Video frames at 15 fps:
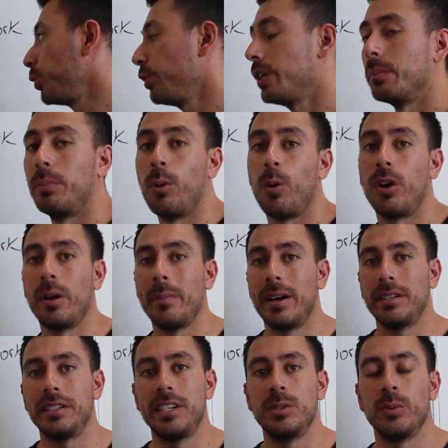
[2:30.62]
really important
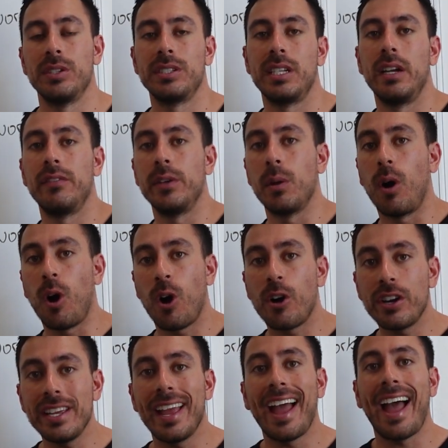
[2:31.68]
about these ones, that if you
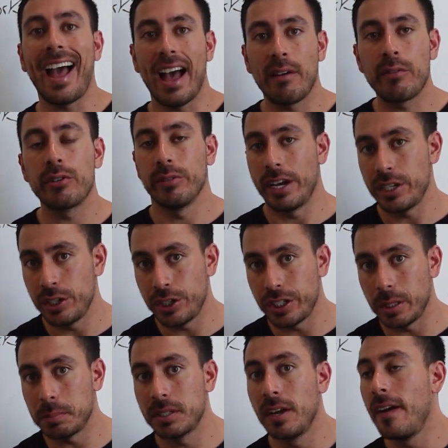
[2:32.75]
already have
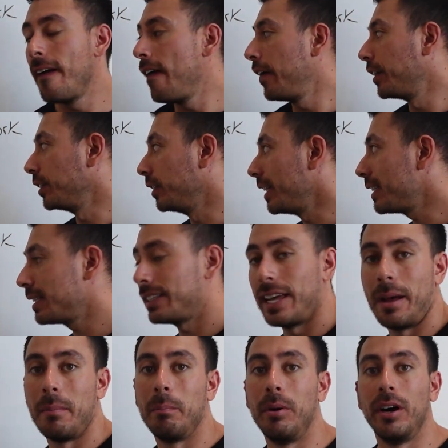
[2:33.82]
relationships, list
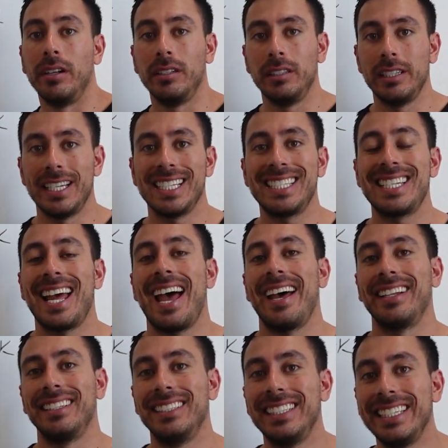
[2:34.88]
them, but list
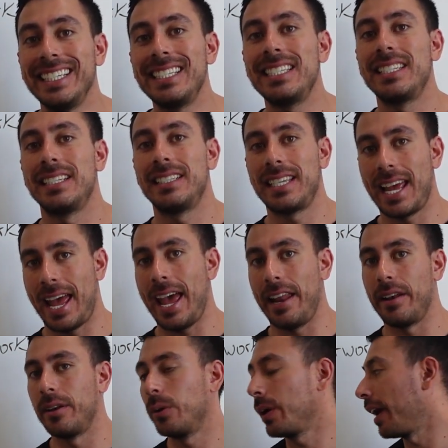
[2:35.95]
at least
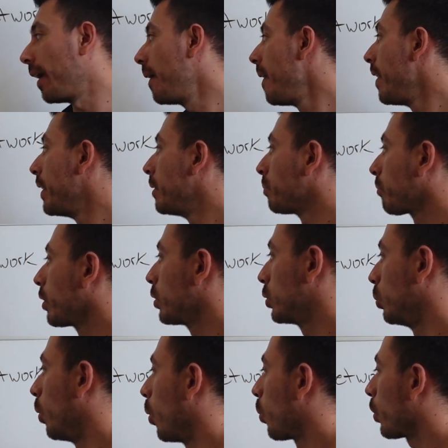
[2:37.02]
10, okay?
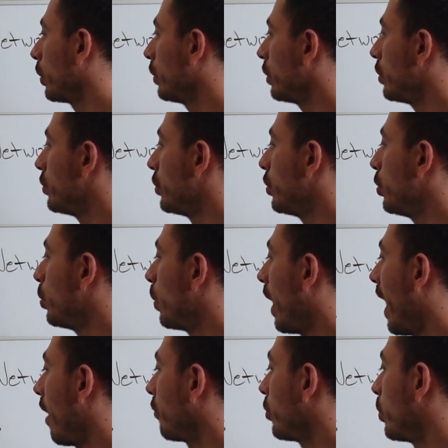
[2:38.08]
So what we're gonna do
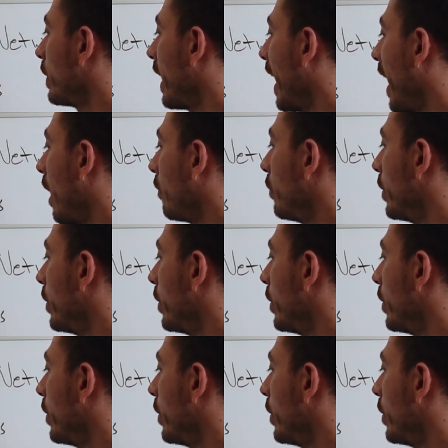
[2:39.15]
after we have